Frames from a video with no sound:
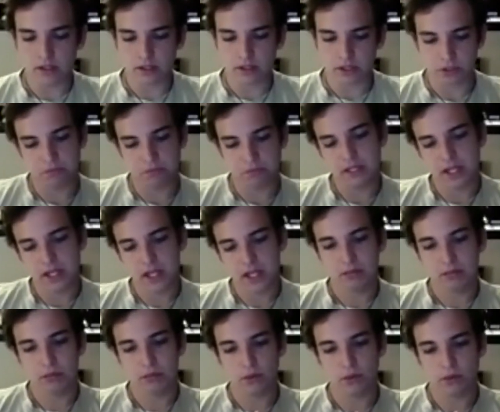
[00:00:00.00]
to be
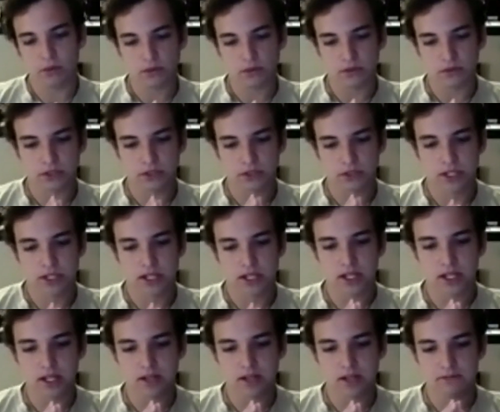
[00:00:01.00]
able to
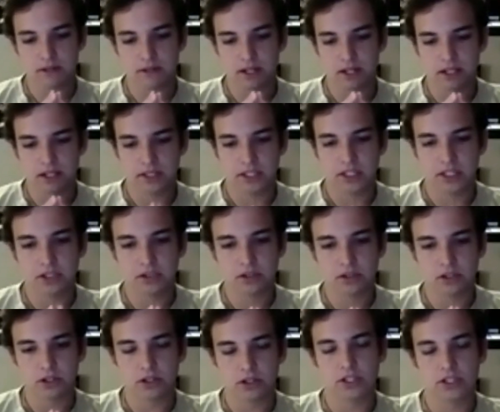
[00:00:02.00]
have a digital
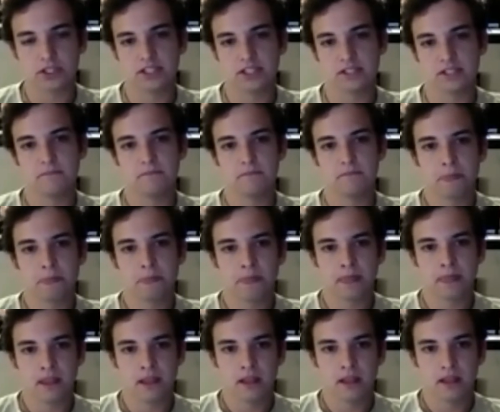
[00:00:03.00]
currency
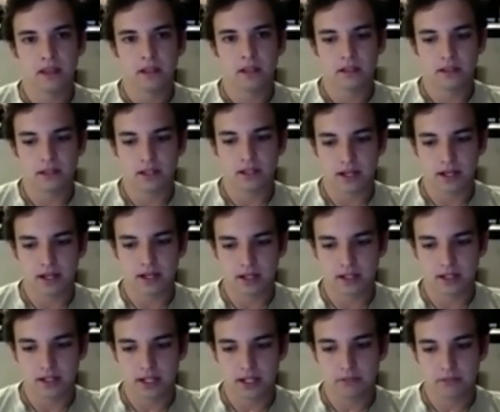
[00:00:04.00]
that
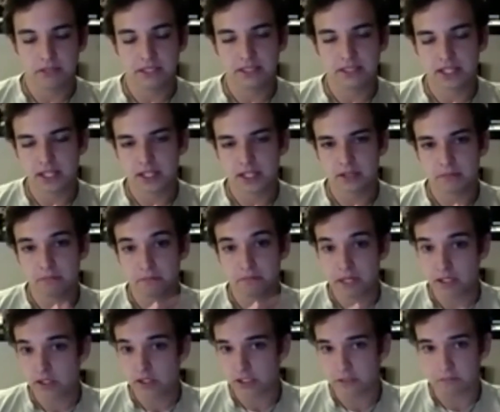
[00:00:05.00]
can be sent
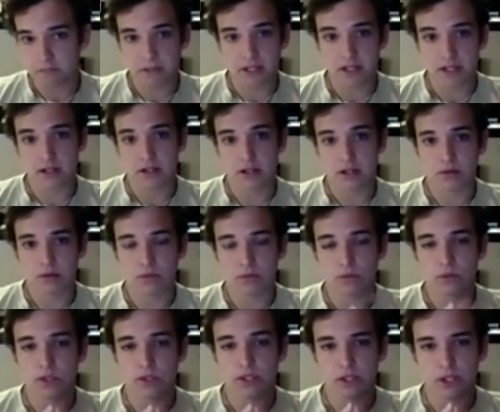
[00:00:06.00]
peer-to-peer
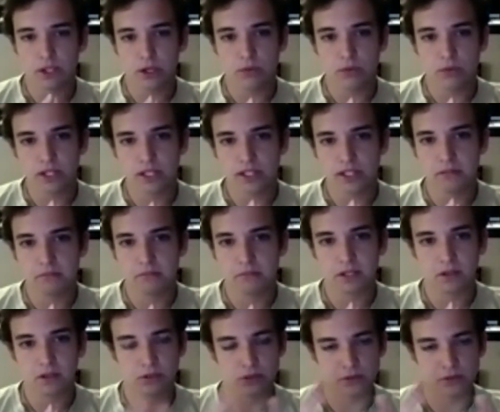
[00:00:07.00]
with no one in the middle to